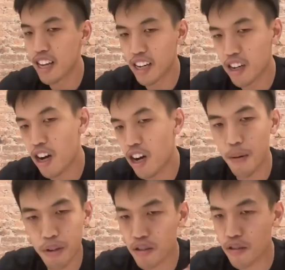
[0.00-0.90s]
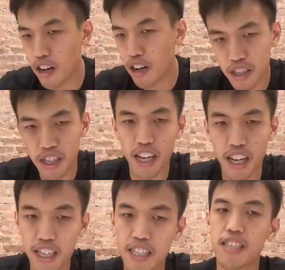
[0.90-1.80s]
like Pop, Cross,
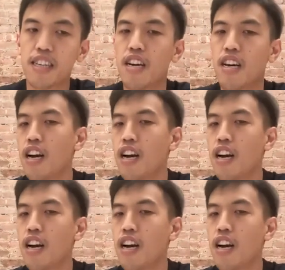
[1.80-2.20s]
Connect,